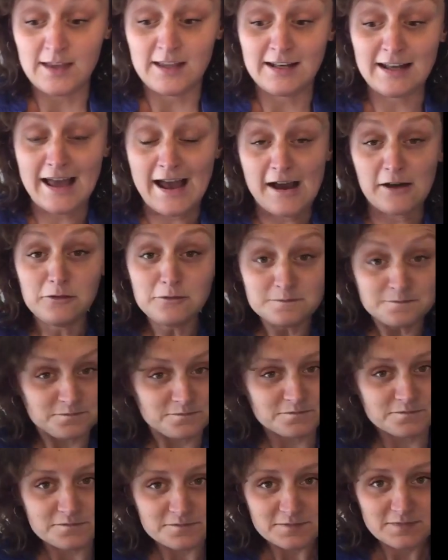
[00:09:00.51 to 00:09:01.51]
Now,
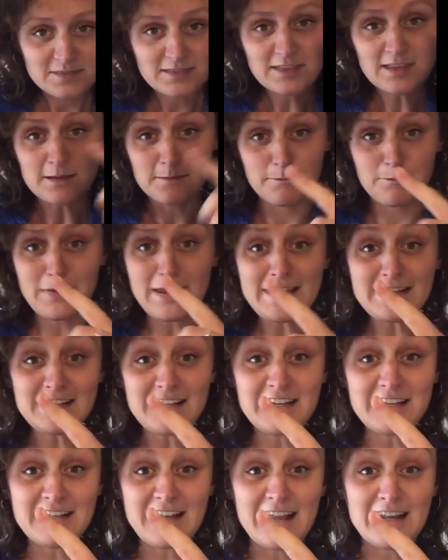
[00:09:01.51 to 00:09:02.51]

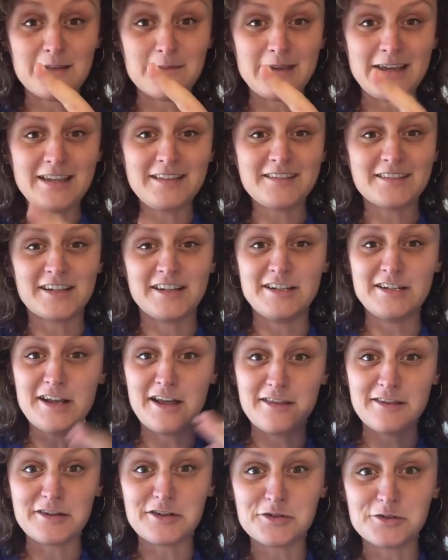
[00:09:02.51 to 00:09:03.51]
beadlet anemones,
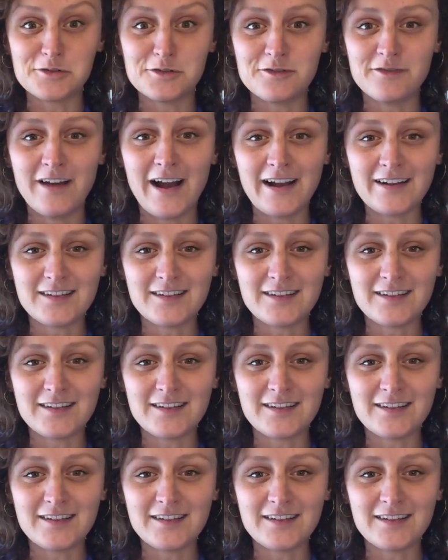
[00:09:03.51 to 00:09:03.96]
another cool fact